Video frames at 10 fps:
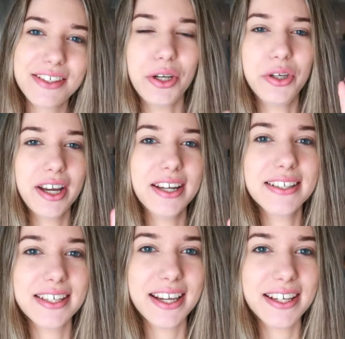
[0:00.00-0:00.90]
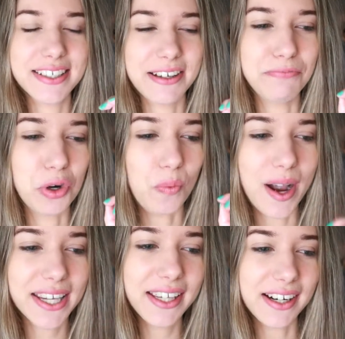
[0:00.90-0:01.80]
So you're gonna see some
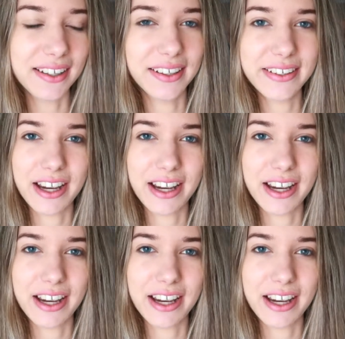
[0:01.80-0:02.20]
wacky colors.